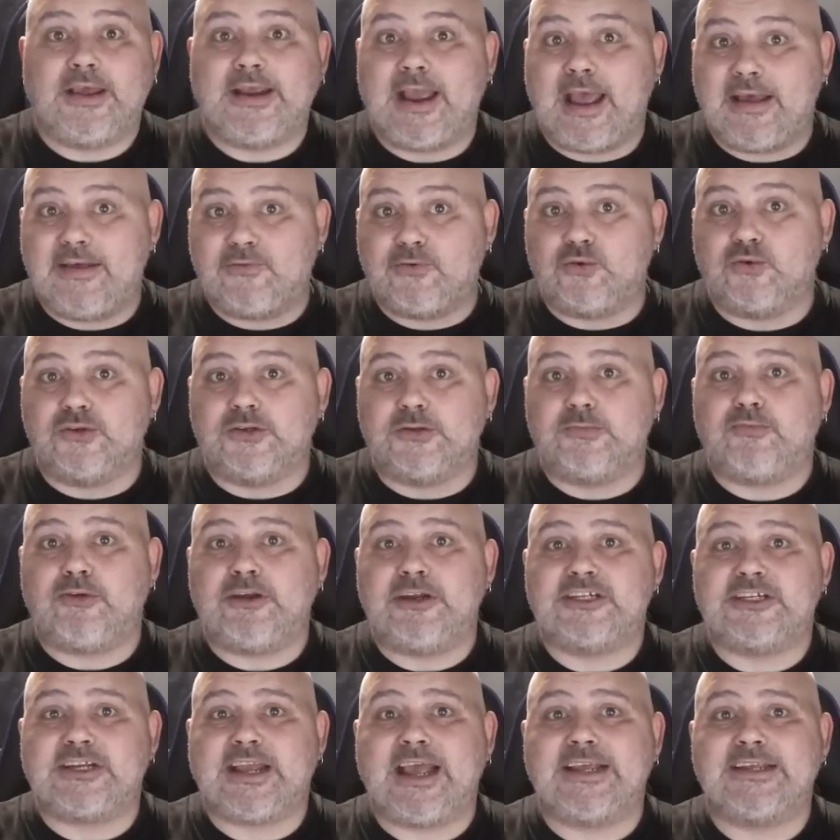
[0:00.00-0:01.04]
have ordered
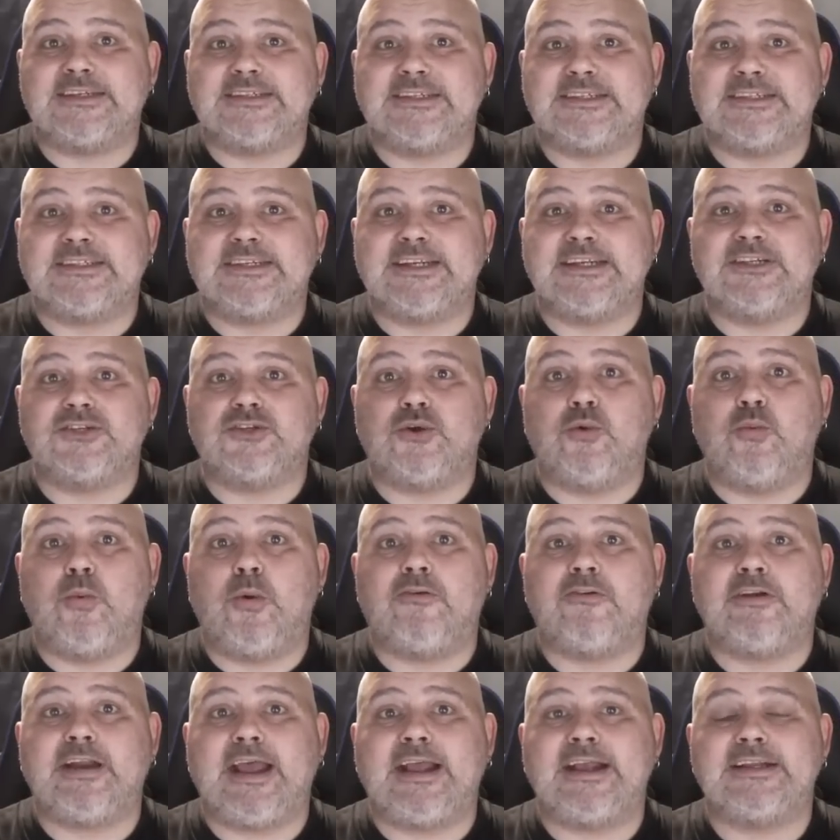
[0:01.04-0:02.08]
British Gas to cease all
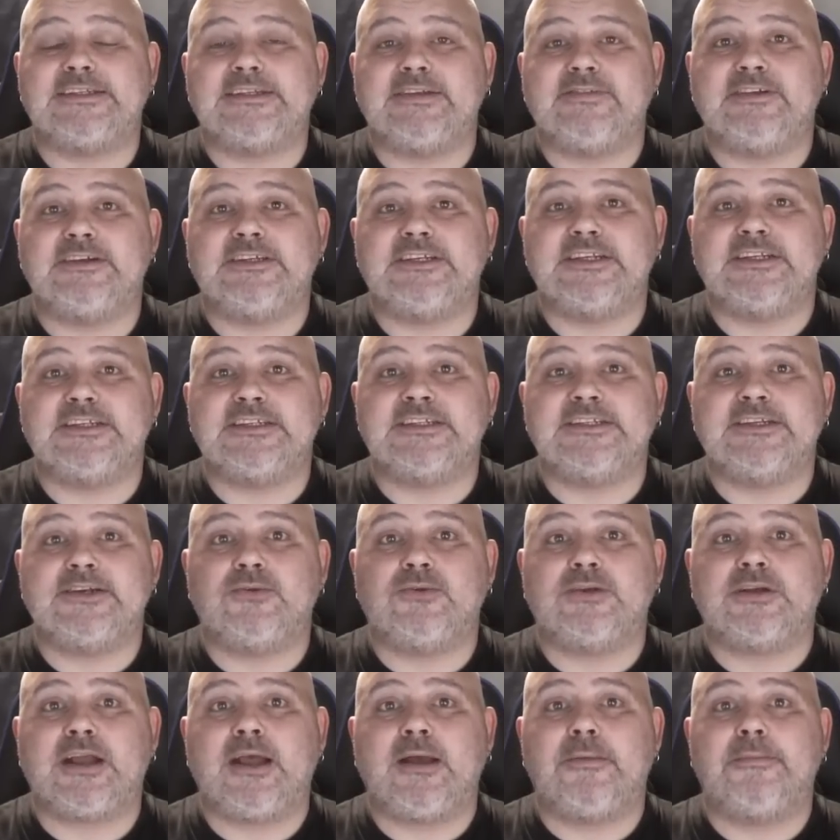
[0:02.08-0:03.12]
warrant activities until
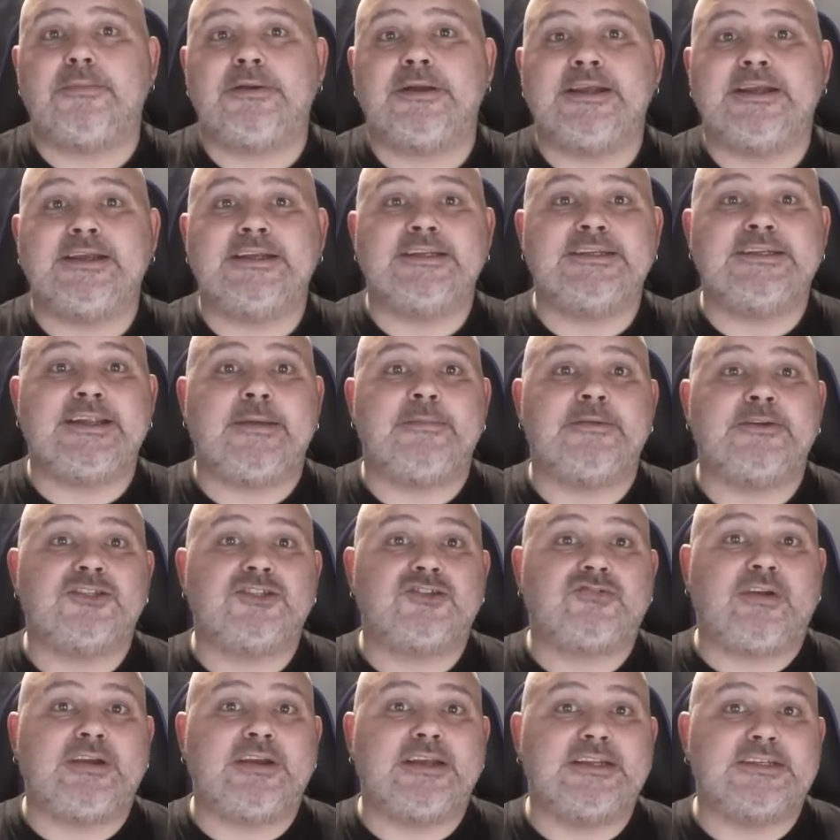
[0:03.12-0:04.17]
the company can
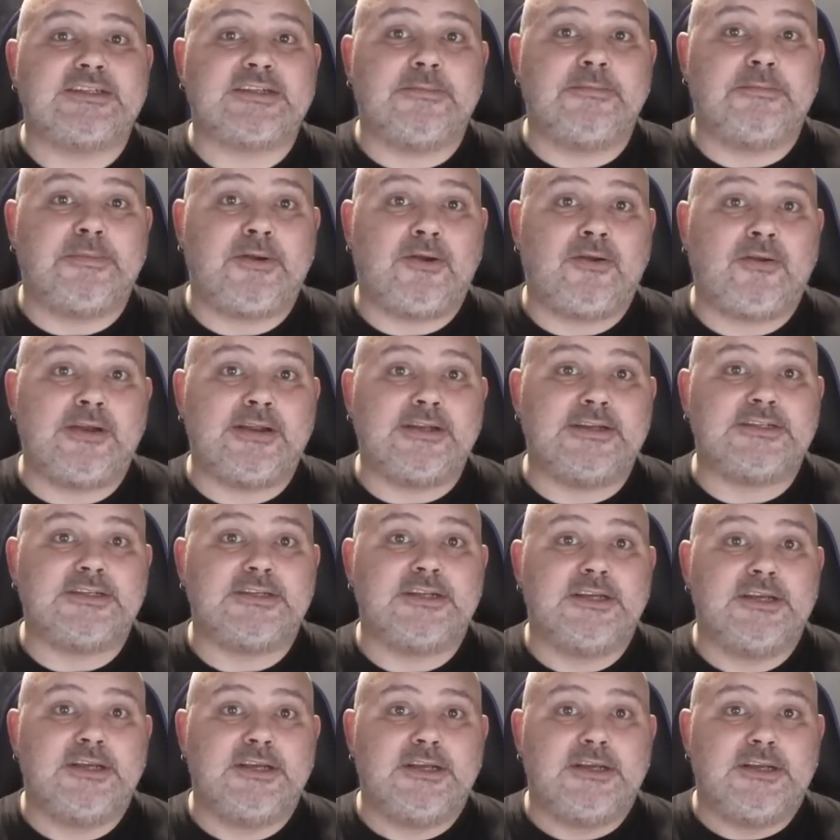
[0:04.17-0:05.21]
demonstrate its compliance
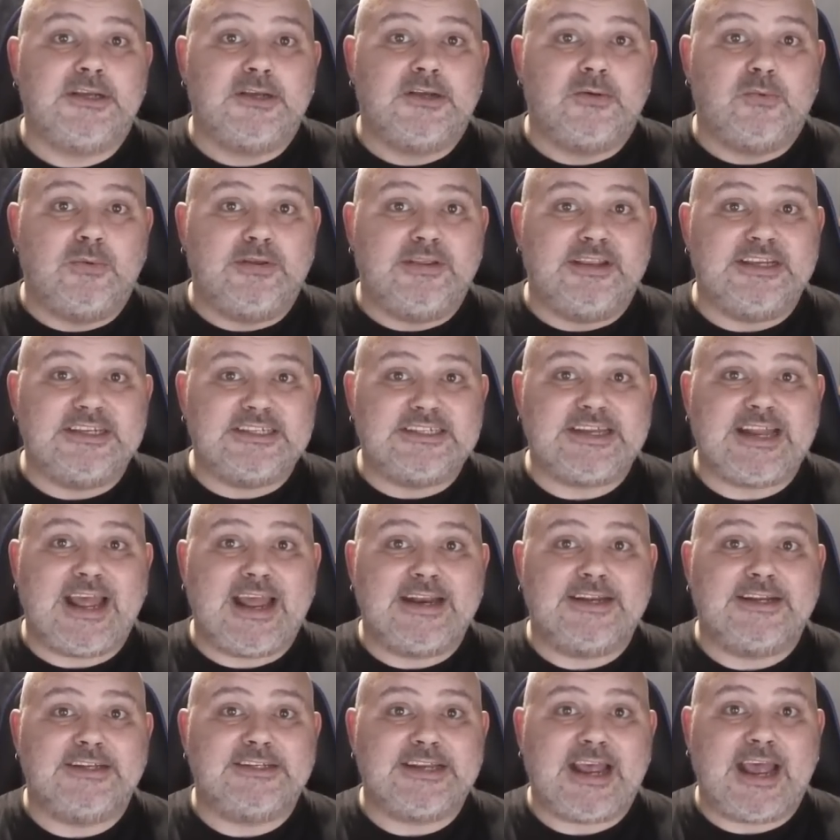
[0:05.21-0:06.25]
with its
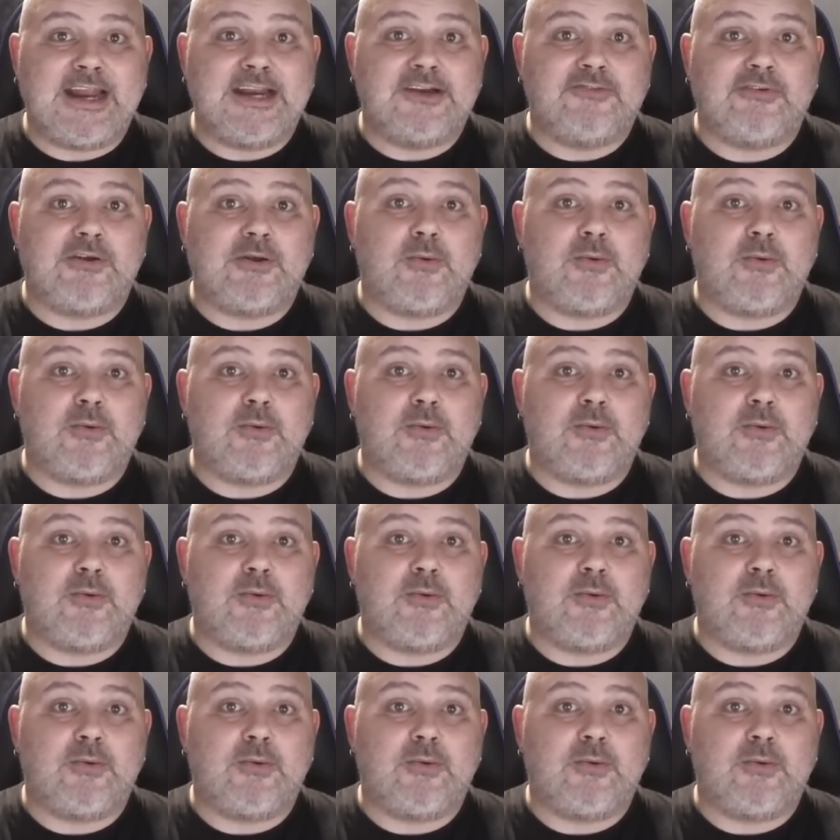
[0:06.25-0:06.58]
standards and